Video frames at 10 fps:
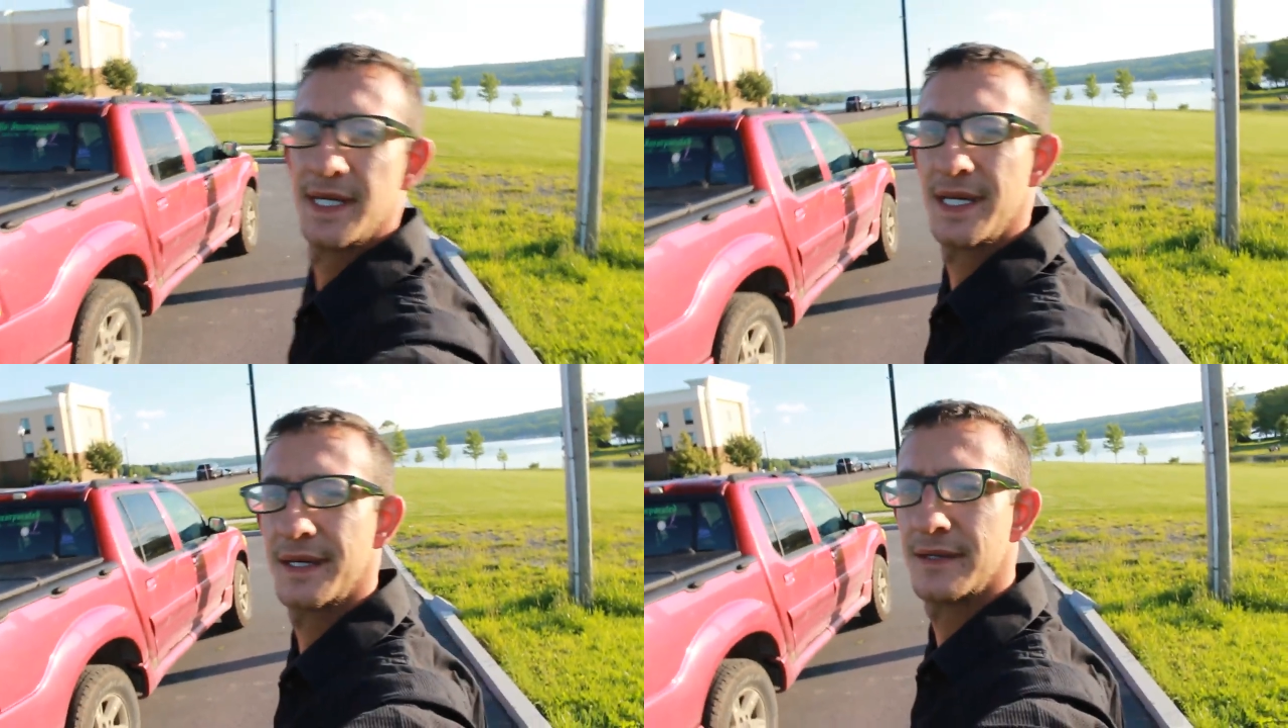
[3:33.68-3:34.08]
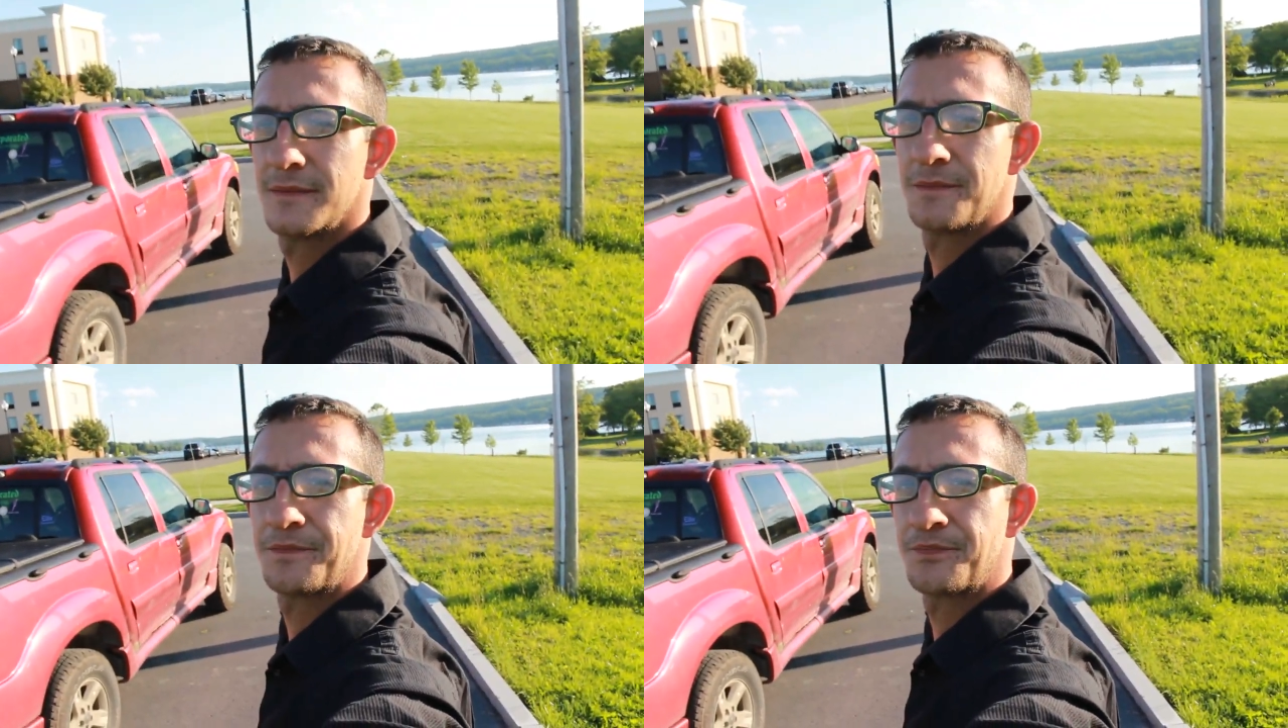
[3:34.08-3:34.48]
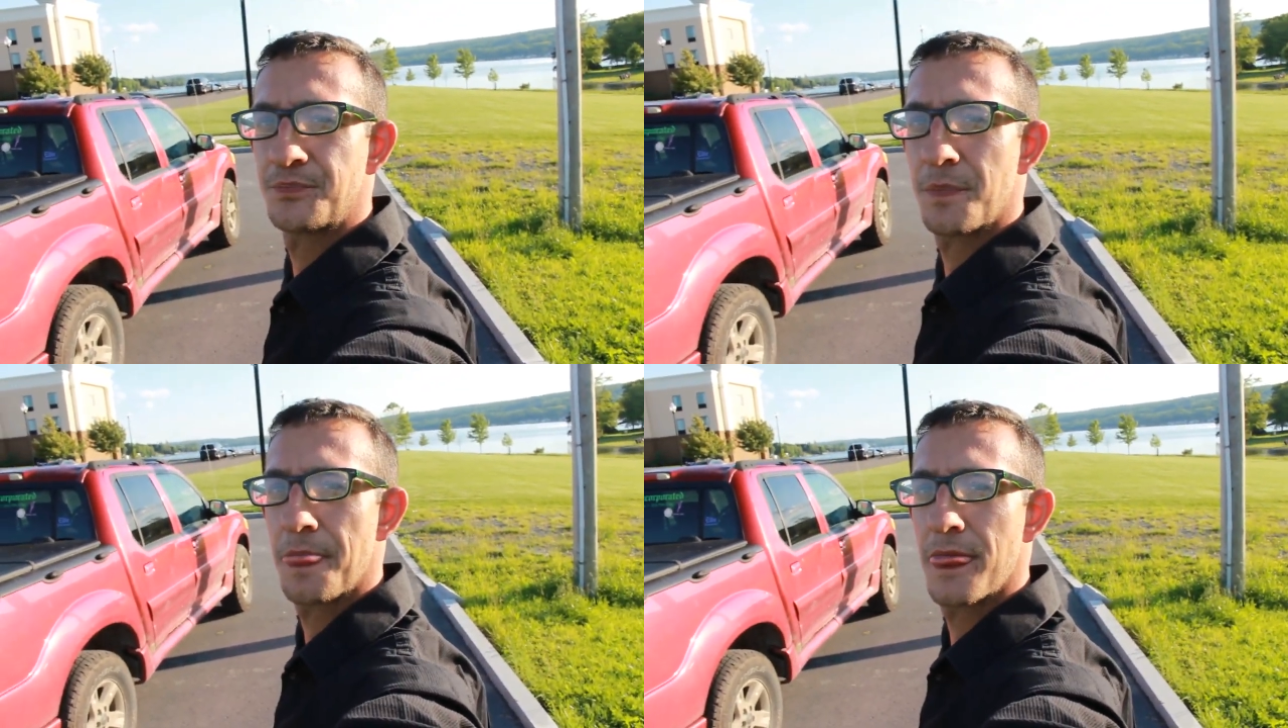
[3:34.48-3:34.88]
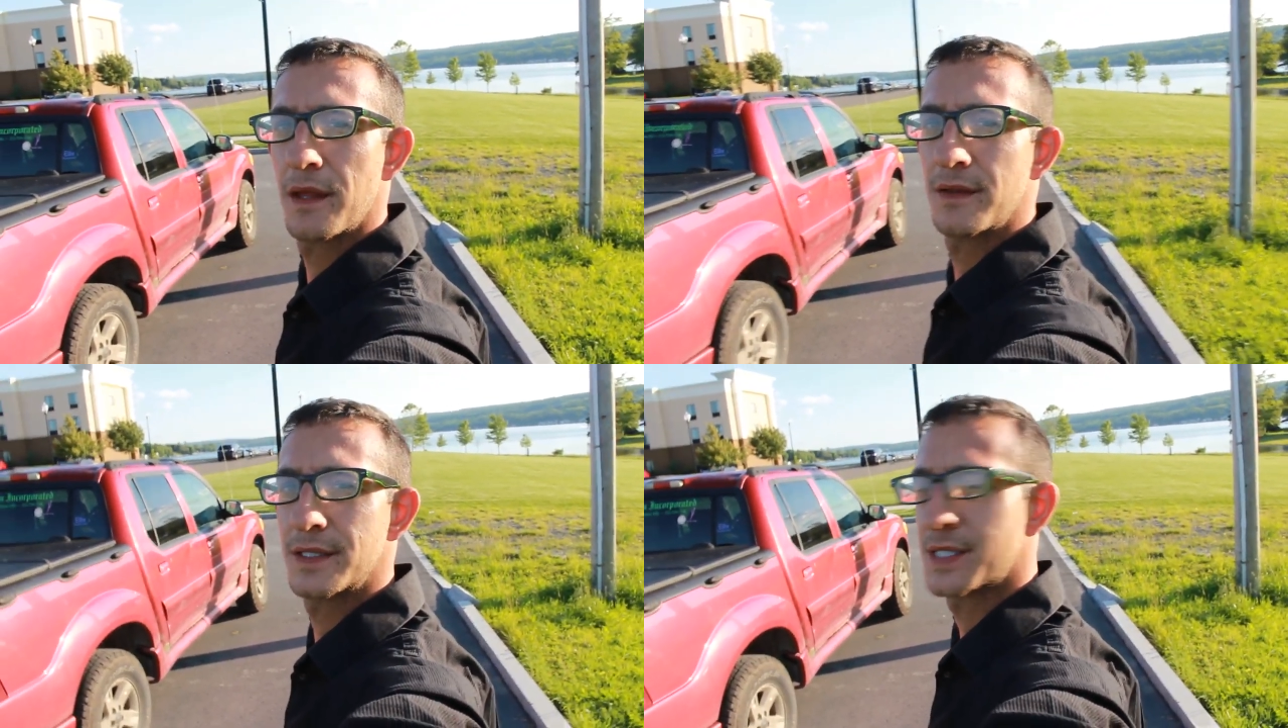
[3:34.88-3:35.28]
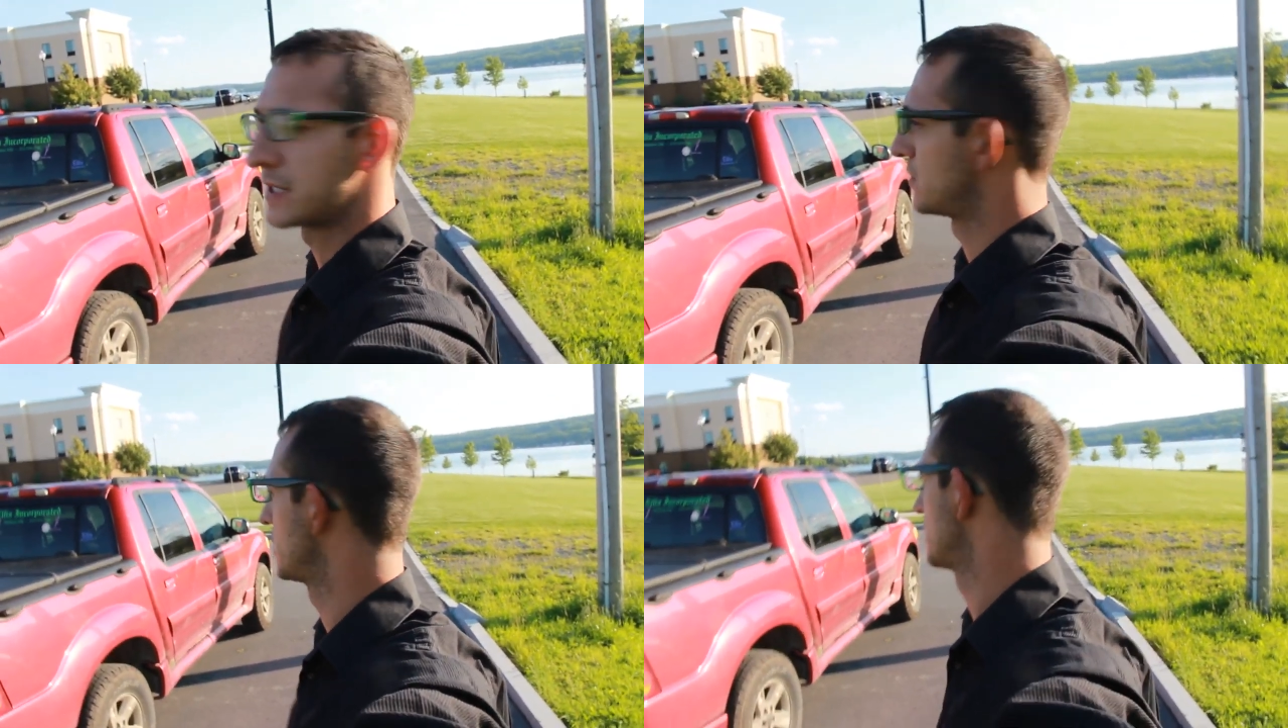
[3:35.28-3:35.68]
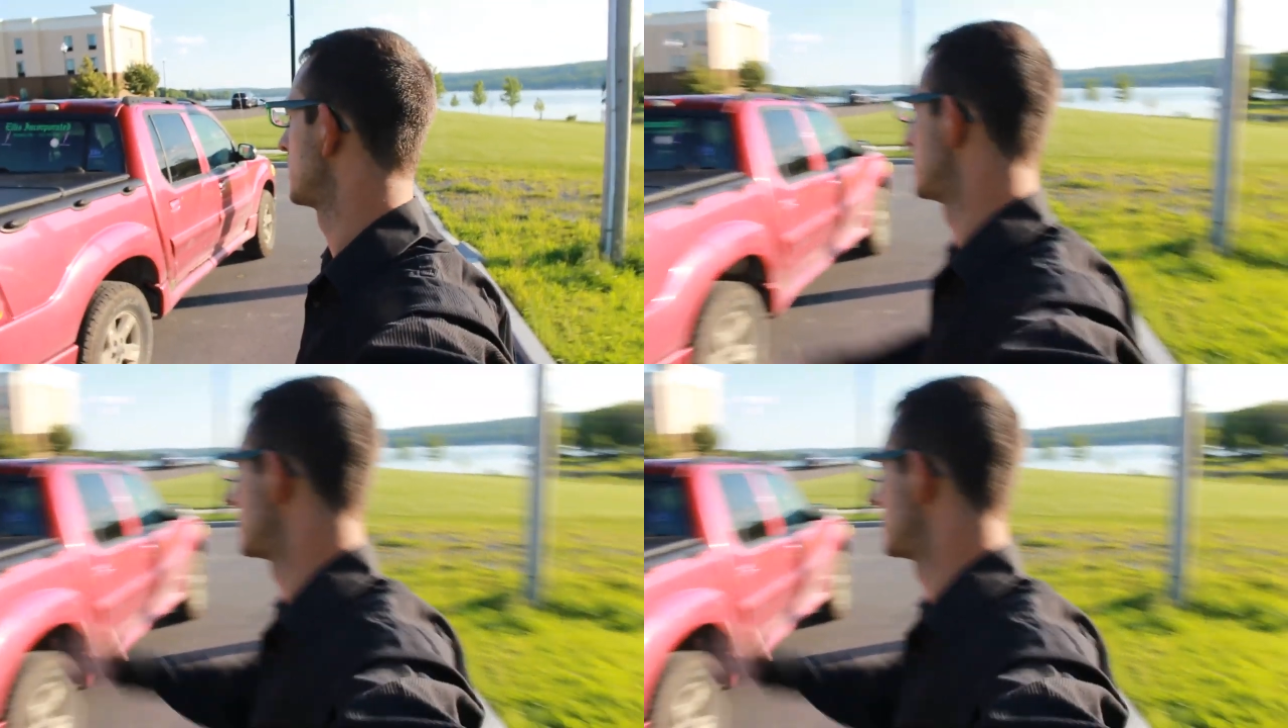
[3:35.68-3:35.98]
Lake in this area, and